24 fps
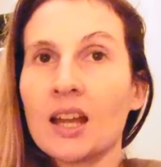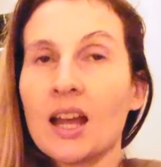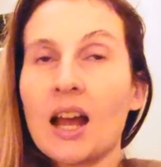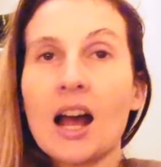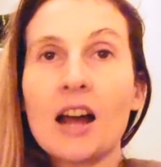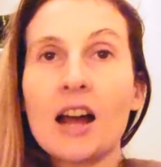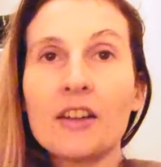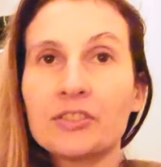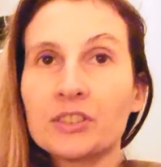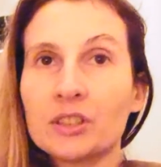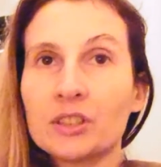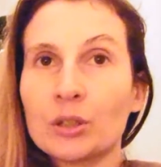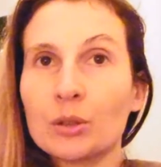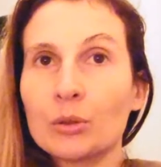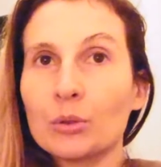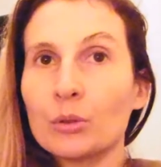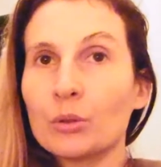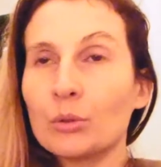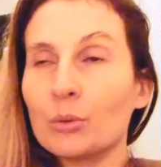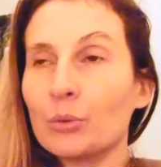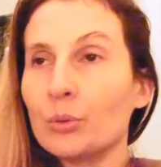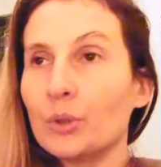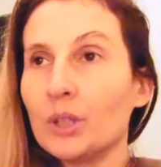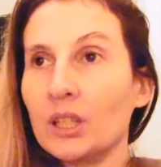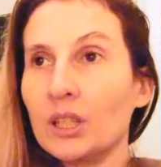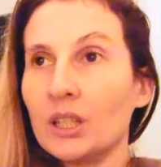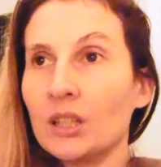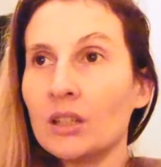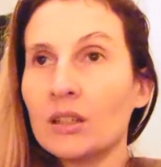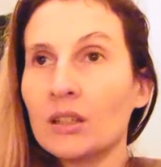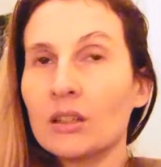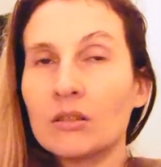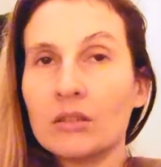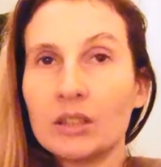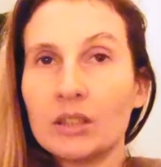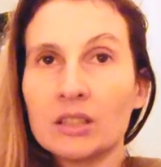after
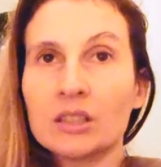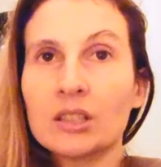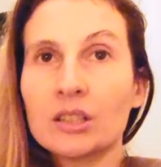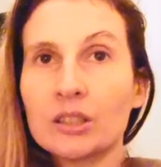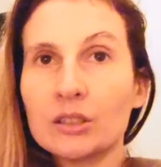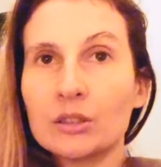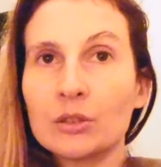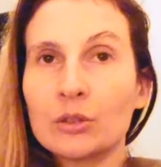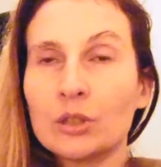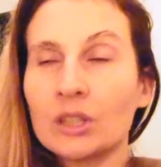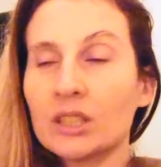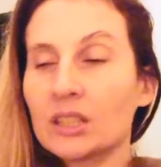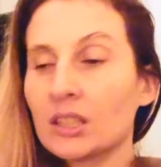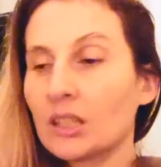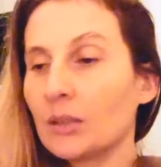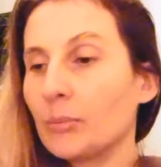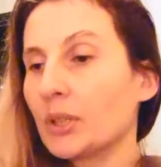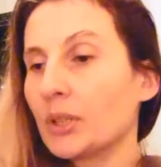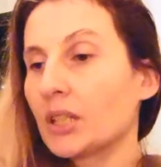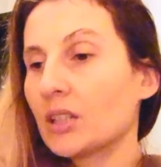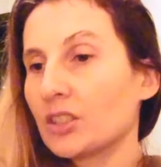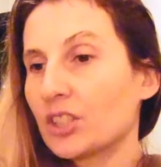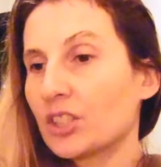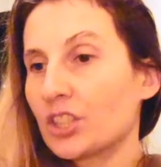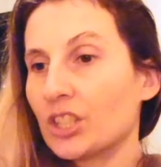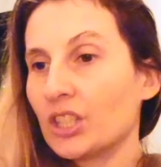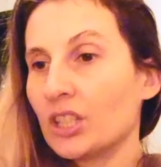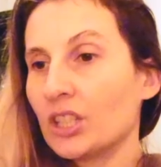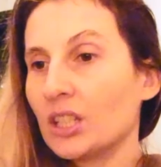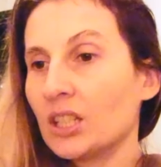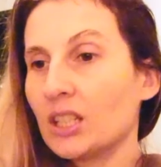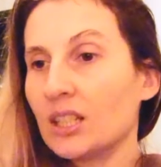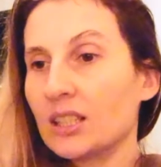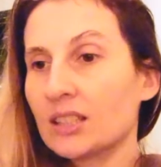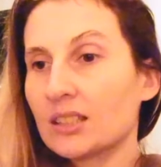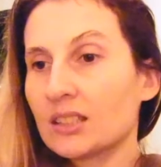we return to Italy, because she
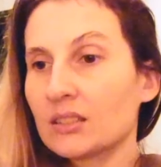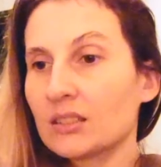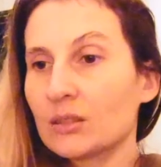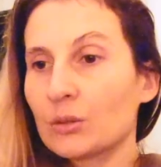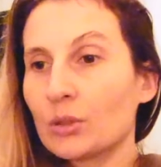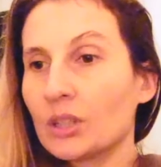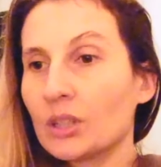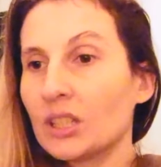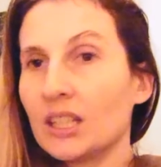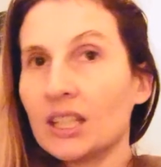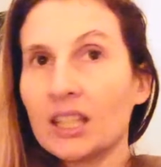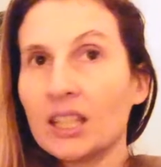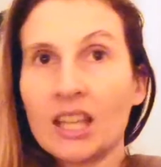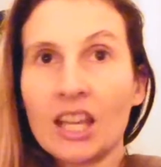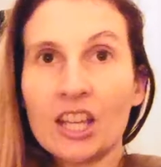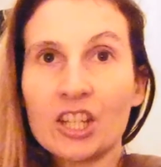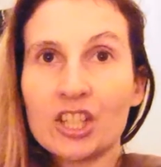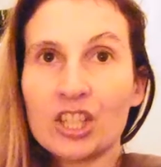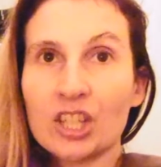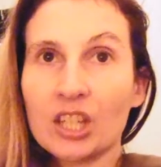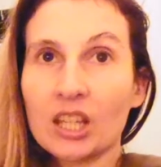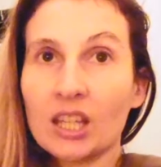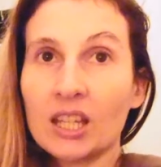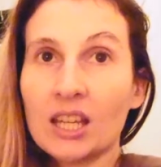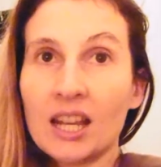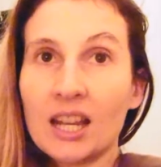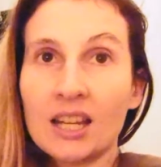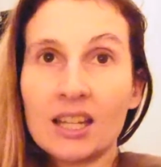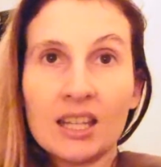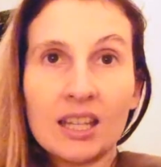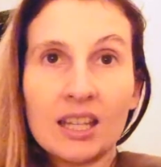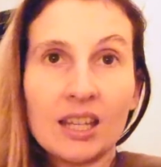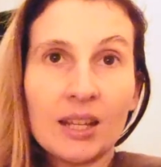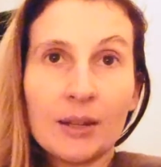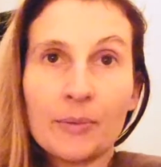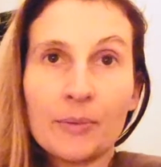isn't really engaging in
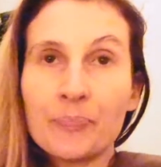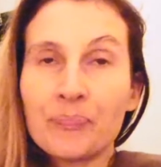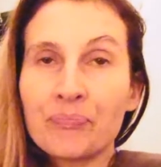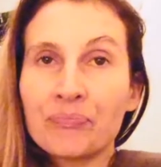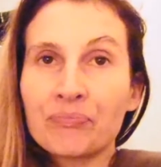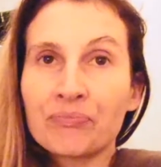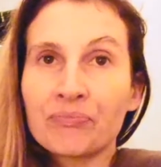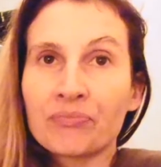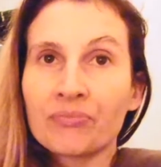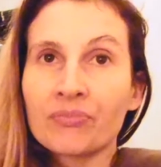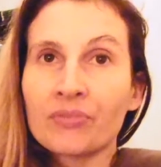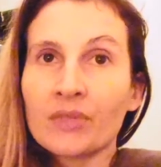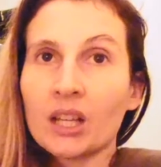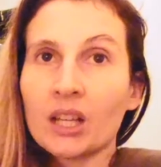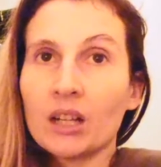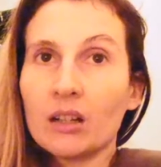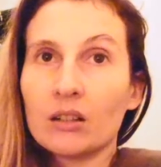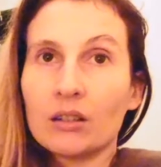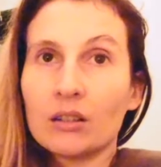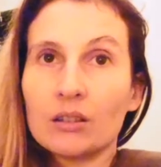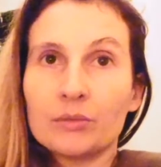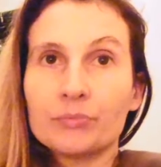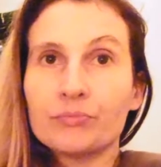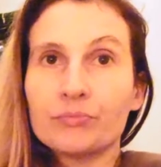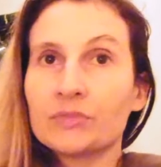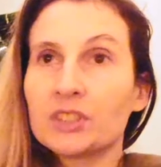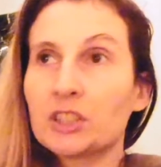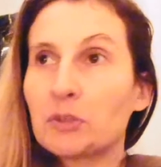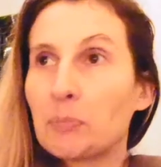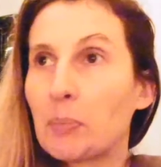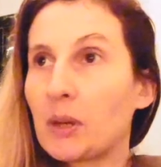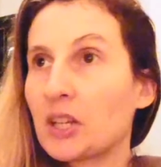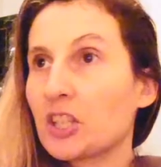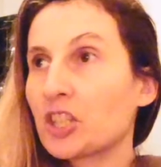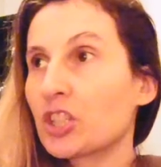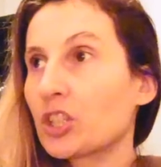any um,
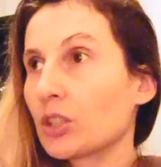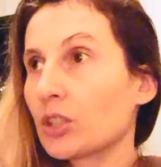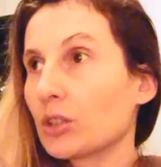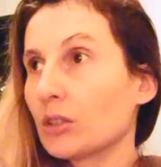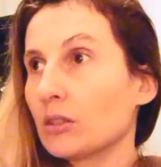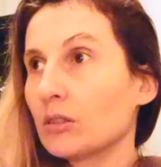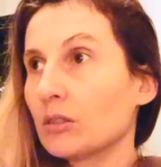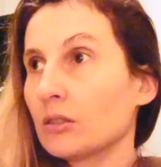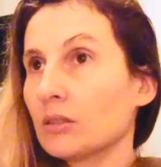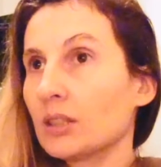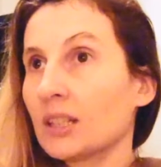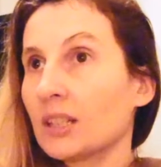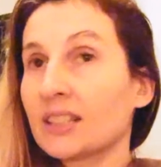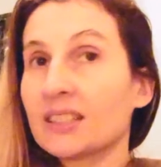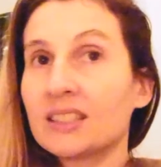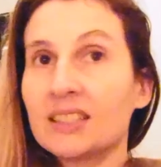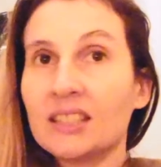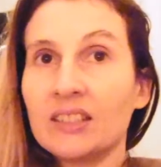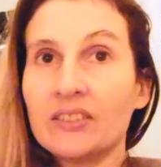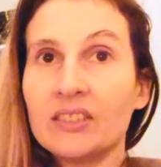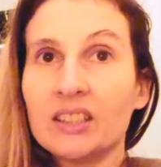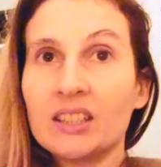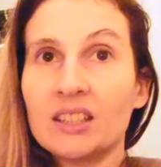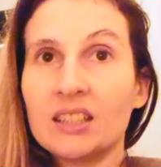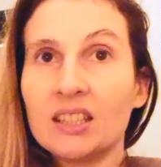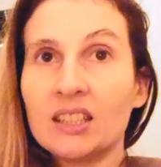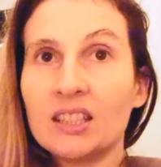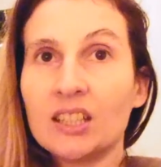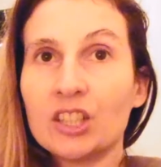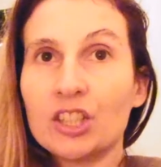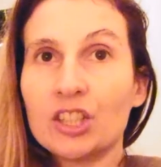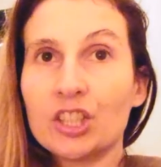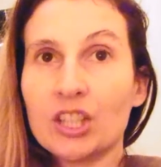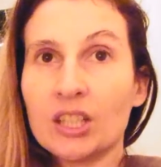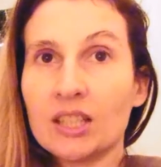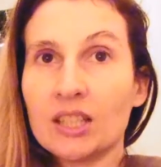special
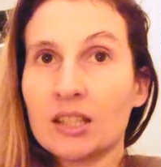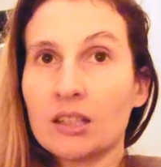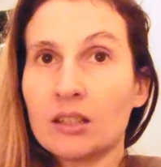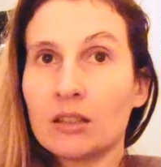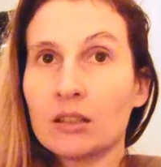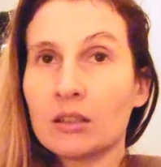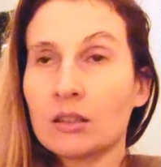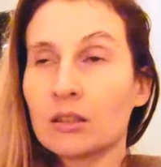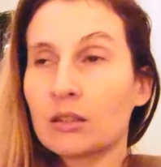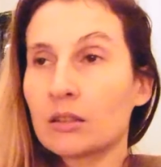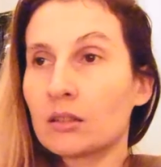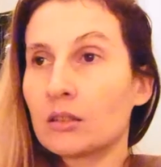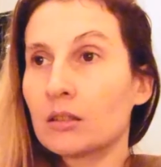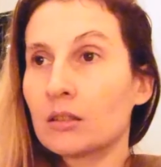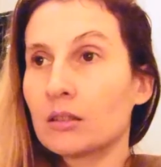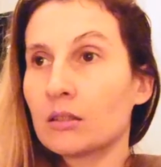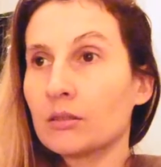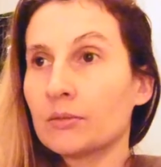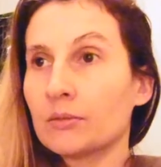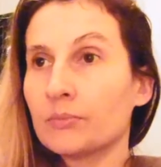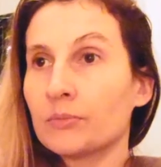activity, she's in her